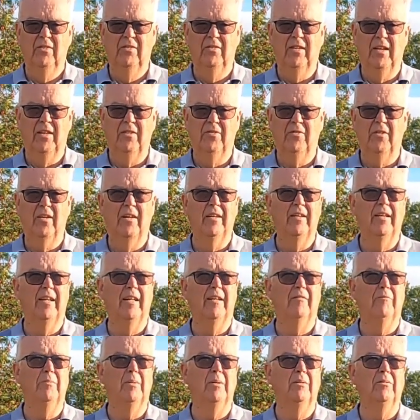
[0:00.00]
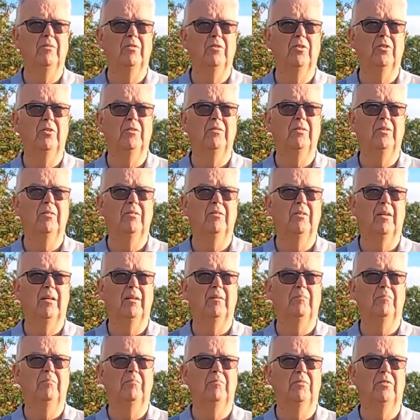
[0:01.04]
South Australian Government,
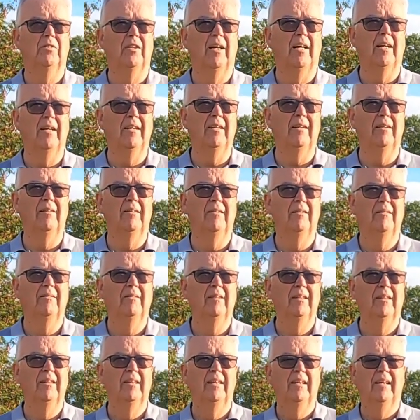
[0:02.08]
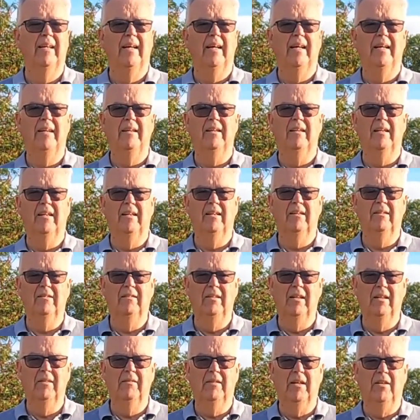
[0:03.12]
SARDI, and
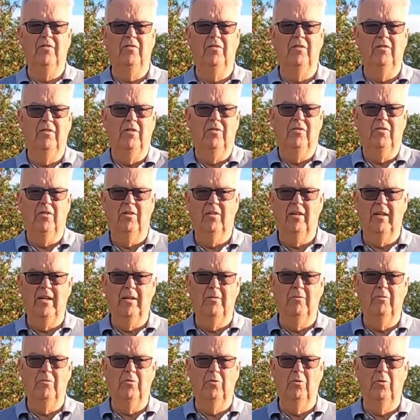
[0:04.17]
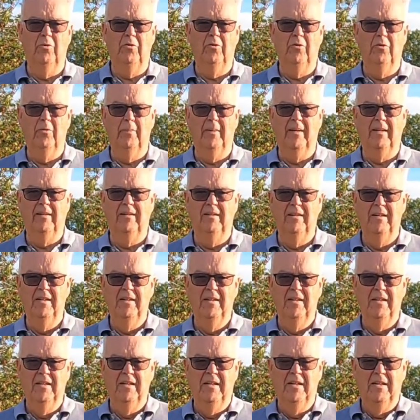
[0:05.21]
they suggested I come and talk to you about
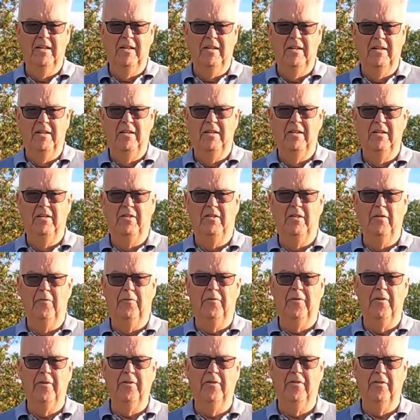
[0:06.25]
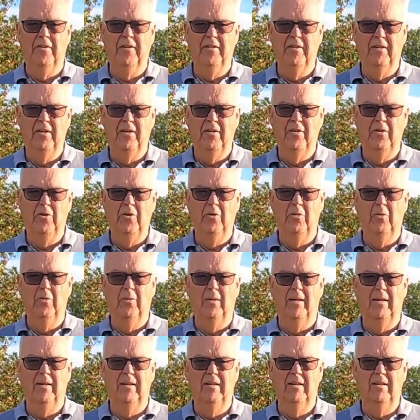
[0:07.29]
different and new
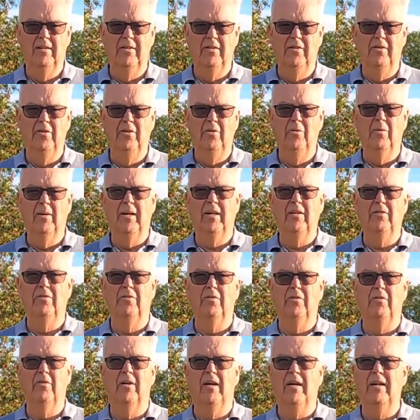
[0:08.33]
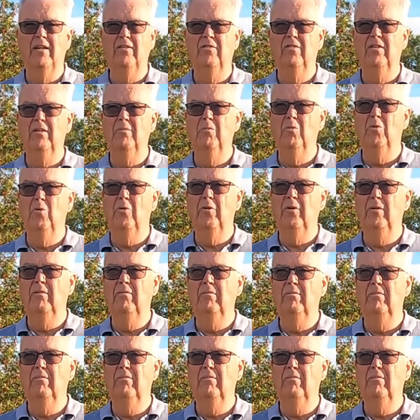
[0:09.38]
ways of grazing, more